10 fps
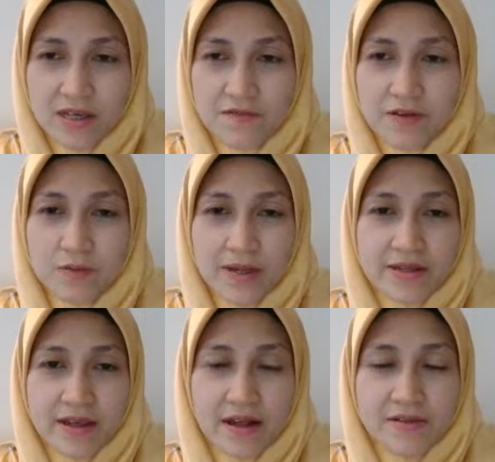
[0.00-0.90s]
even
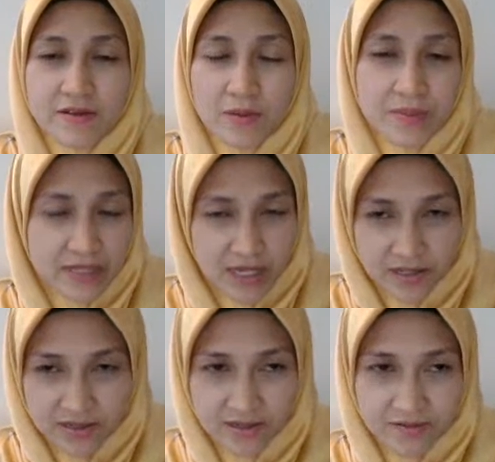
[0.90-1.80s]
when health
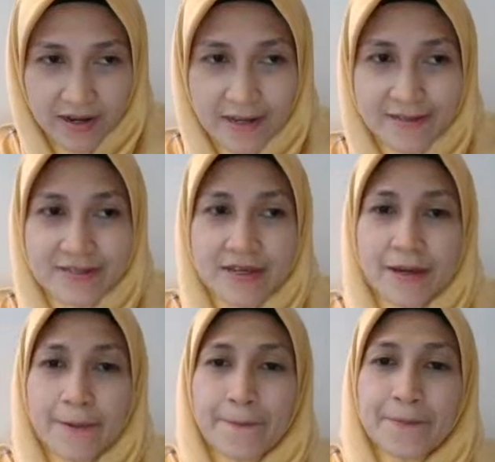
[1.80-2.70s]
complications arise,
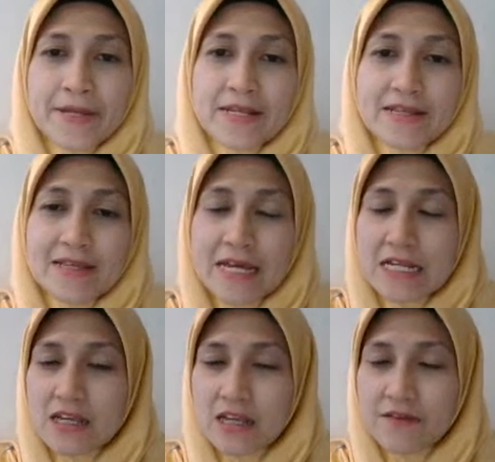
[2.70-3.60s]
meaning
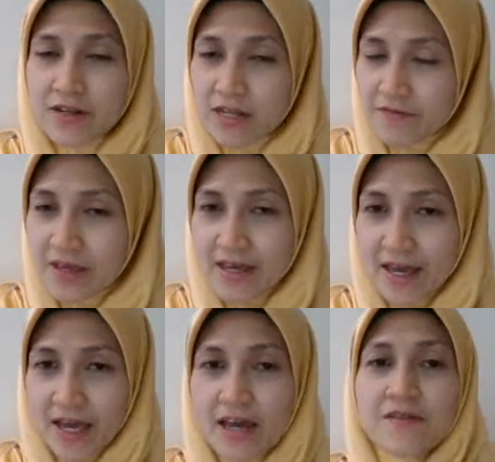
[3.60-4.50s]
that even if they
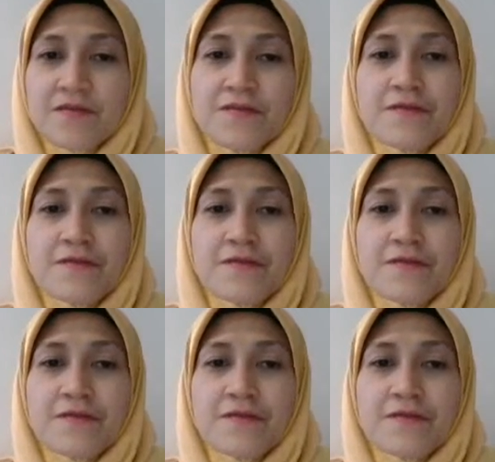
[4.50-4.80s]
have